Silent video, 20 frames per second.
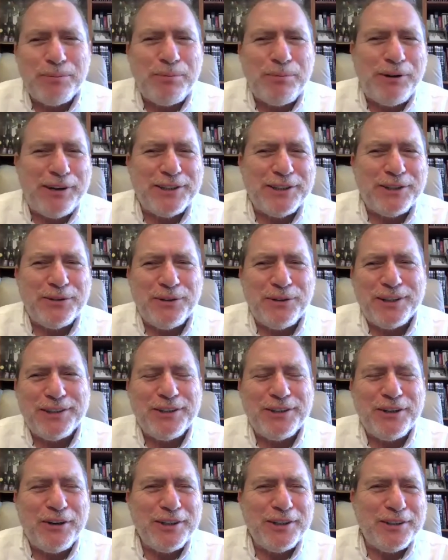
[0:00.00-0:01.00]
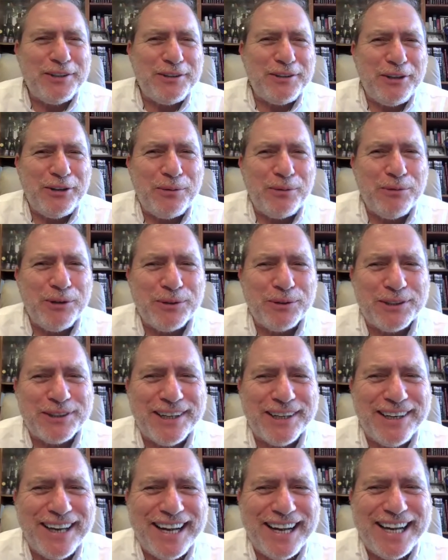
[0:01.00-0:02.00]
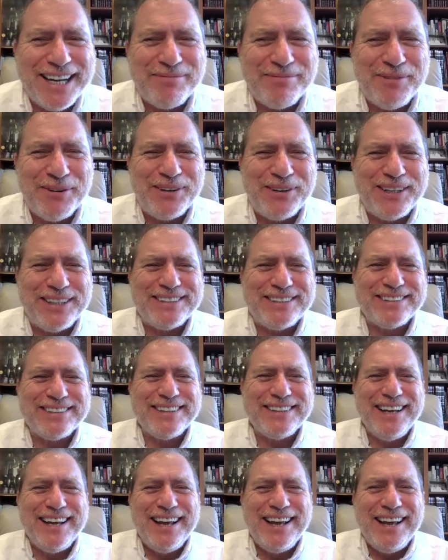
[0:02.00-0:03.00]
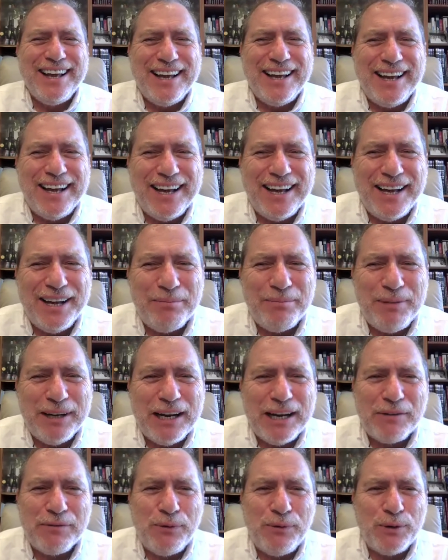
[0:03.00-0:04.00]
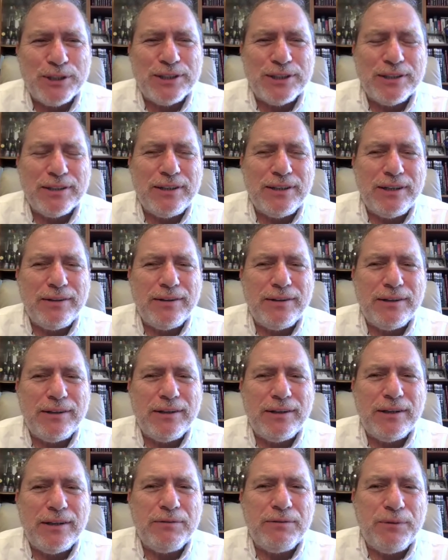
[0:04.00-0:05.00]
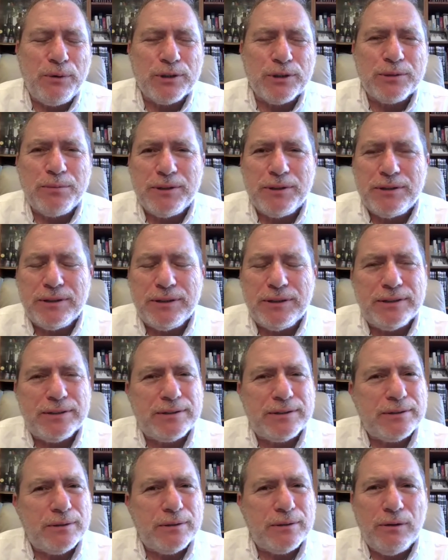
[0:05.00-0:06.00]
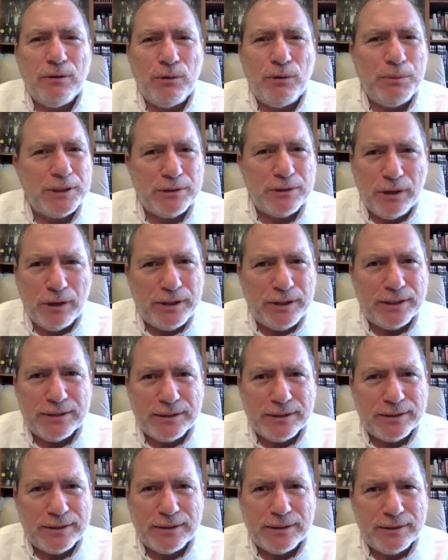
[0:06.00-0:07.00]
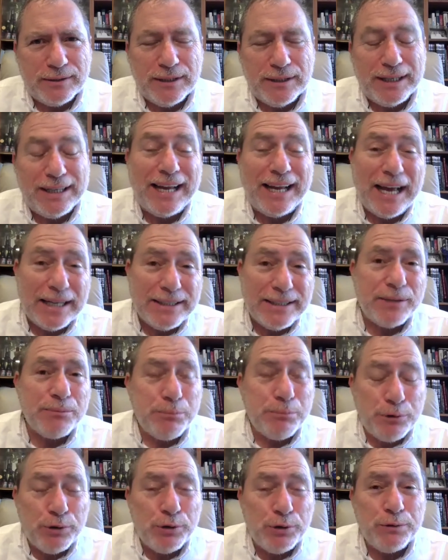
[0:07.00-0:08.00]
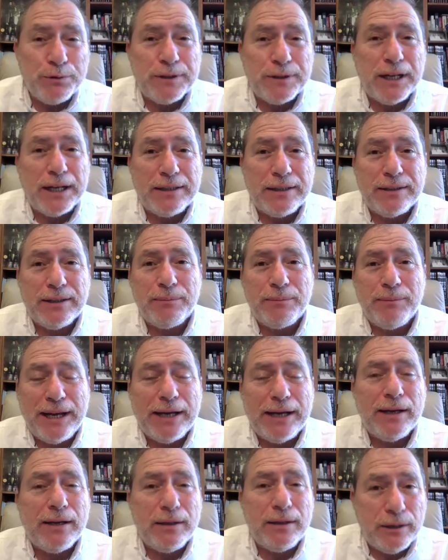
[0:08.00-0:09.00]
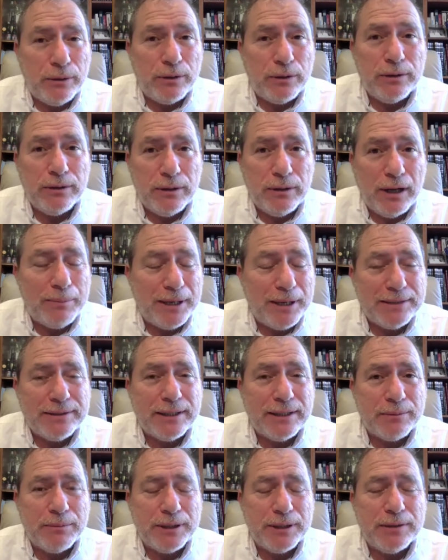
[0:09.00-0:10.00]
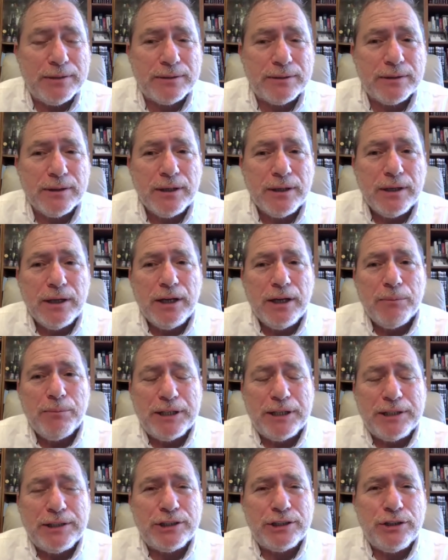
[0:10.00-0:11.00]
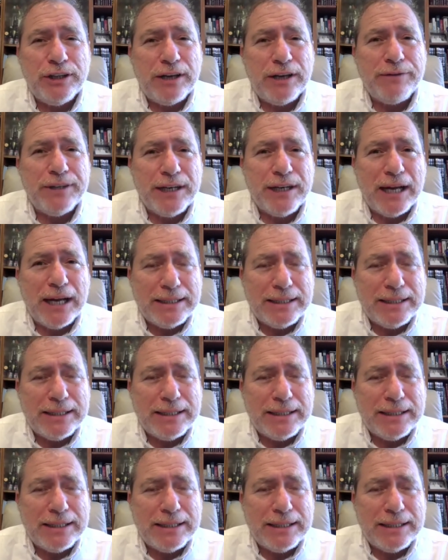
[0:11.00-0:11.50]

to depress you on Yom Yerushalayim, Maurice, but unfortunately the enforcement is almost non-existent. It has improved under Mayor Leon, I must admit, but just to give